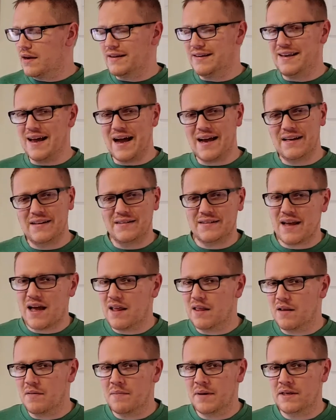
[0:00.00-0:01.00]
dice
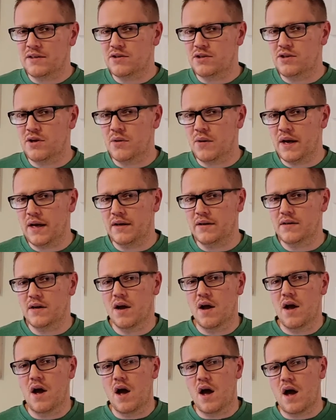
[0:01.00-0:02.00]
element to it,
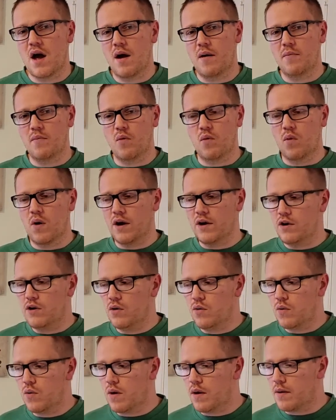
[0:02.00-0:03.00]
where
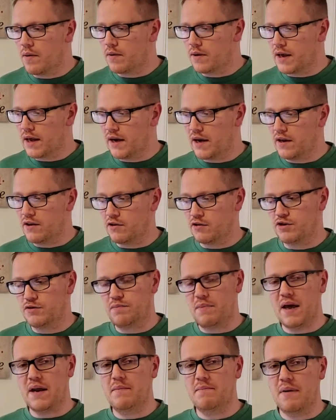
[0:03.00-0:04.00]
you can either
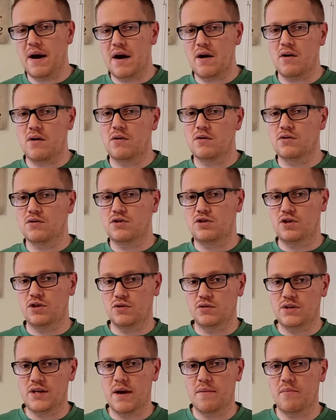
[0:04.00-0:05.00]
spend barrels to
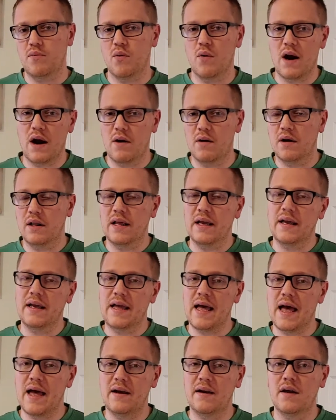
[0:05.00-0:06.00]
temporarily
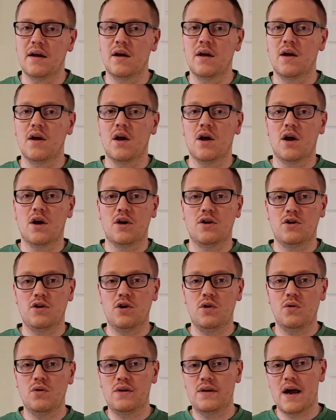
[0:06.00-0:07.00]
get
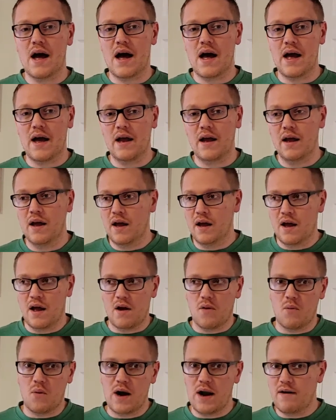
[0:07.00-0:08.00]
new die
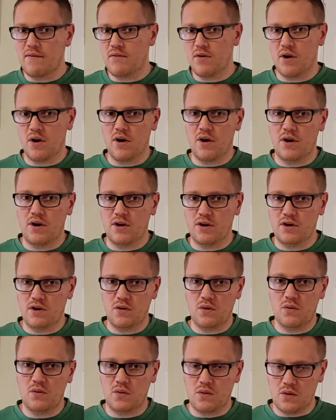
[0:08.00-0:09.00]
whenever
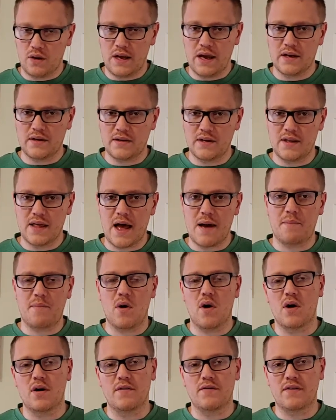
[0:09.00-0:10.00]
you get to that
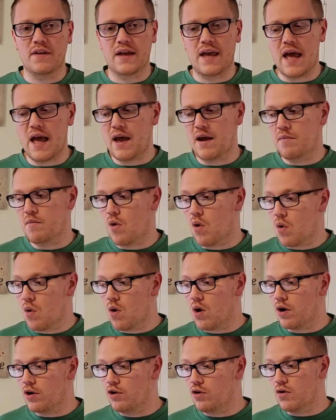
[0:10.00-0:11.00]
part of the game,
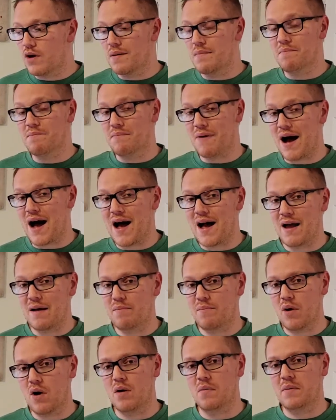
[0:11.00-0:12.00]
or you can buy
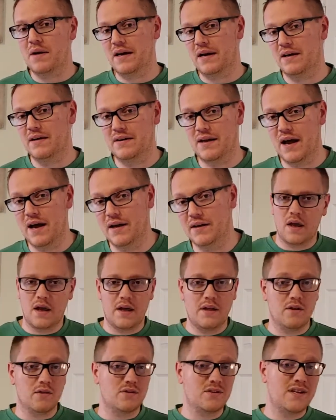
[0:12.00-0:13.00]
permanent dice.
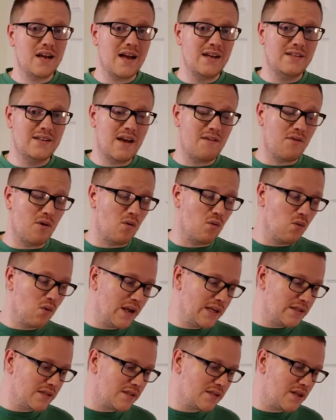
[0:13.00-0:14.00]
And those dice have a
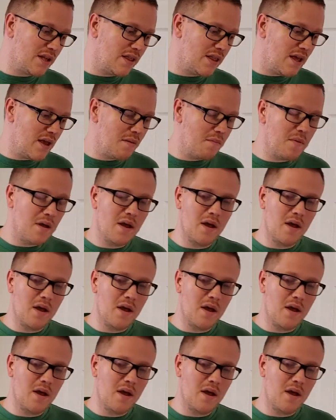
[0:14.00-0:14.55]
risk to them